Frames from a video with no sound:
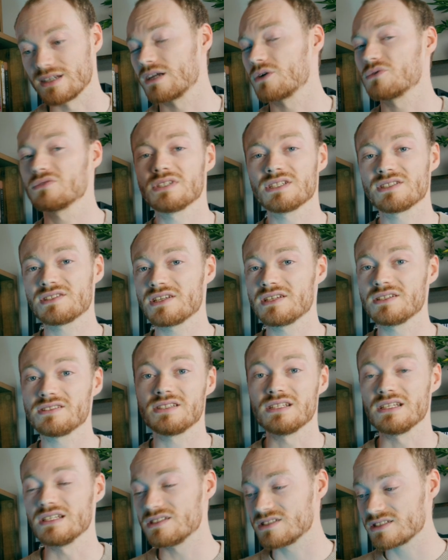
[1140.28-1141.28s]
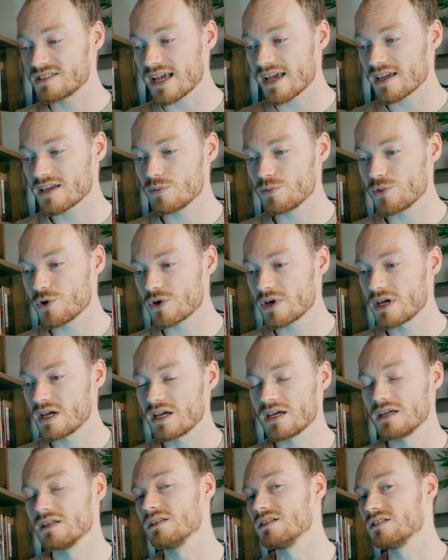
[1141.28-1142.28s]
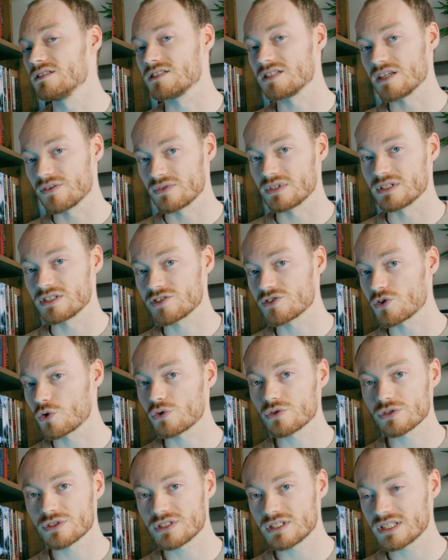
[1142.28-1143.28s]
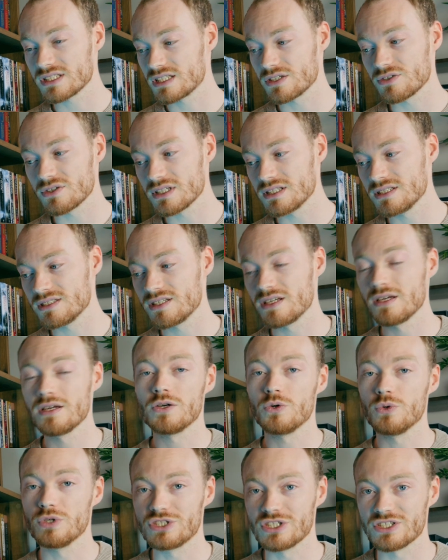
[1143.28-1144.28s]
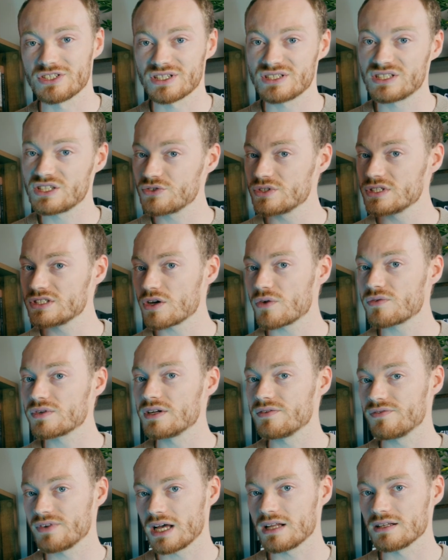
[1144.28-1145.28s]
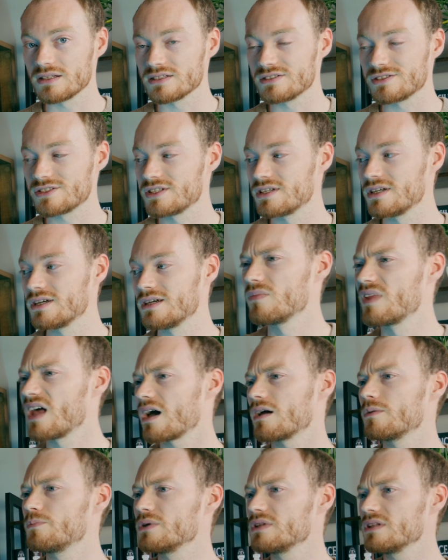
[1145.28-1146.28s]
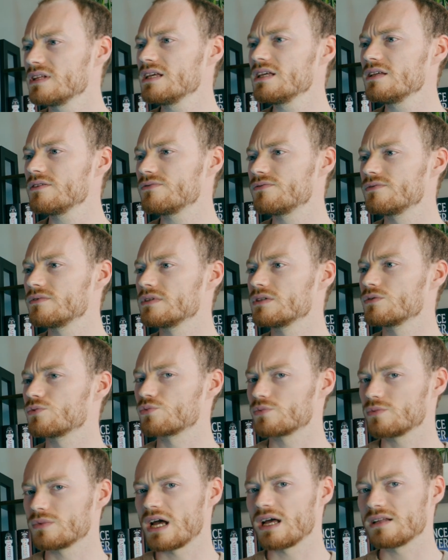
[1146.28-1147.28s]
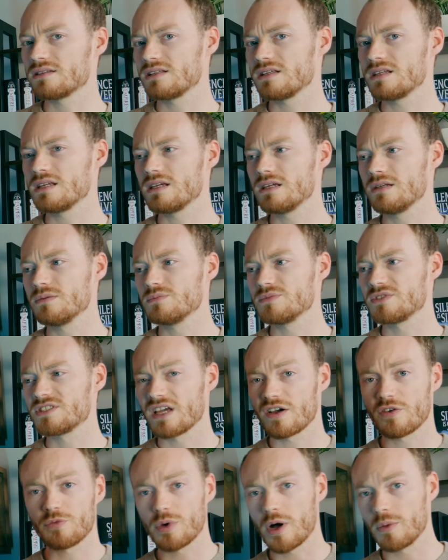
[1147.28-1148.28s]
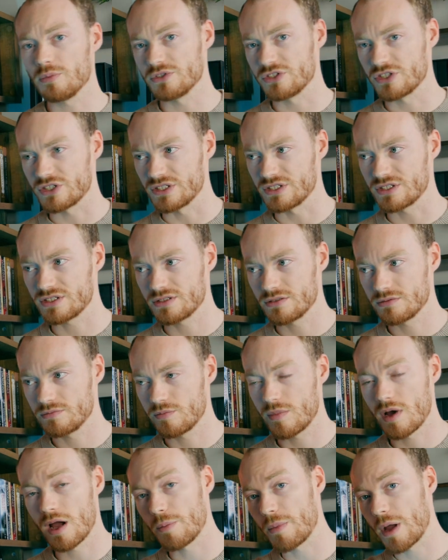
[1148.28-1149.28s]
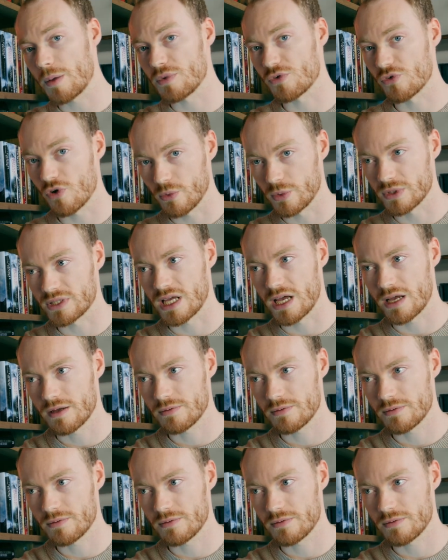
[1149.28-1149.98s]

Now, this is the second book in the Seven Swords series, which is a series of novellas that I believe Anthony self-publishes. I might be wrong with that.